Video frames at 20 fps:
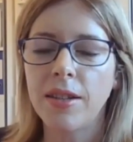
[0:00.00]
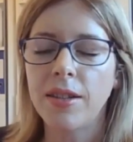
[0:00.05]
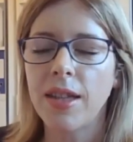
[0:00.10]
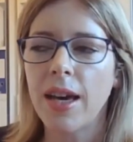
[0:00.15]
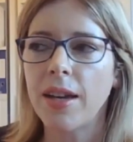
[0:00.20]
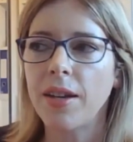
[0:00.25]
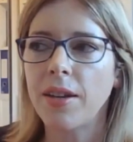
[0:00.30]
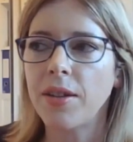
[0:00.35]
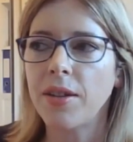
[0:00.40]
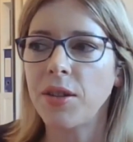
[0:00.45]

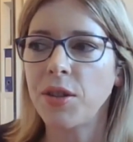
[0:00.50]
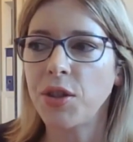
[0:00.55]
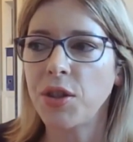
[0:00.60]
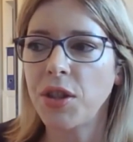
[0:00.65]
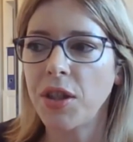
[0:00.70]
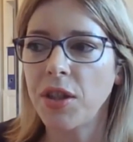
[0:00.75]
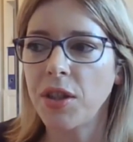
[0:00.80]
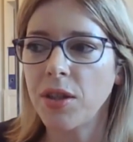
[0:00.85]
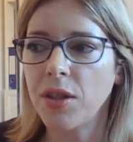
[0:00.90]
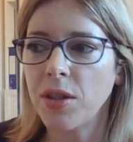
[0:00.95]
then
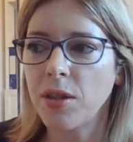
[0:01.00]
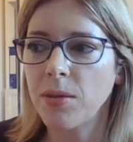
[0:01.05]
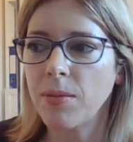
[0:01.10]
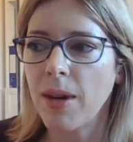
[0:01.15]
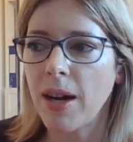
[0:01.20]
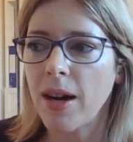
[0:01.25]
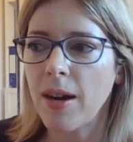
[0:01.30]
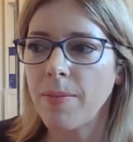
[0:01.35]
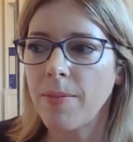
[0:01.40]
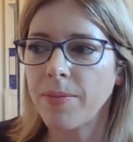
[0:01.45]
you
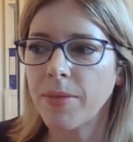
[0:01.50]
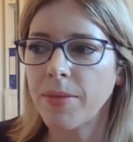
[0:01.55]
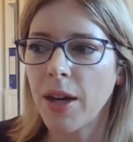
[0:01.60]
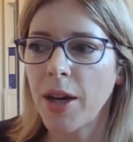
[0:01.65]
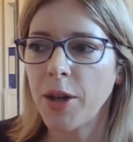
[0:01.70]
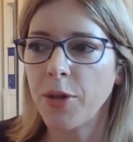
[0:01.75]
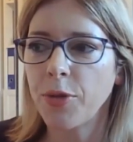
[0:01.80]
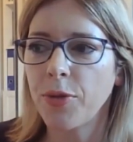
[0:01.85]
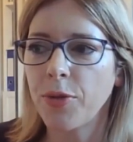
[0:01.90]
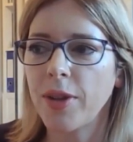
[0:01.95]

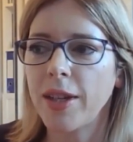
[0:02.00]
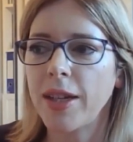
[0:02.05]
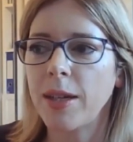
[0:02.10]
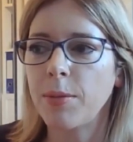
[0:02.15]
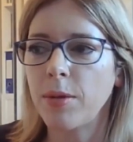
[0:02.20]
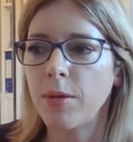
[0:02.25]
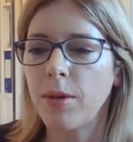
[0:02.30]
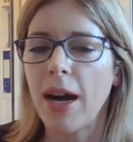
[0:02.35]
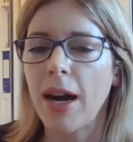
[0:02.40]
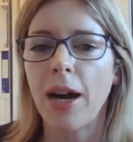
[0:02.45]
hopefully
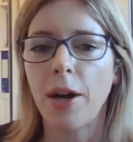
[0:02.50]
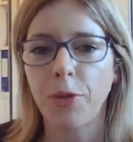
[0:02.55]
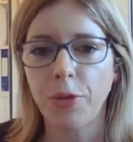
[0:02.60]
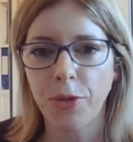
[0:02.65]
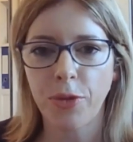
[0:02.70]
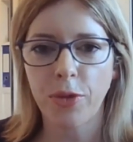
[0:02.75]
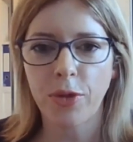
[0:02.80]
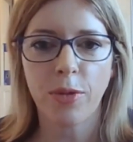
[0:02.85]
will have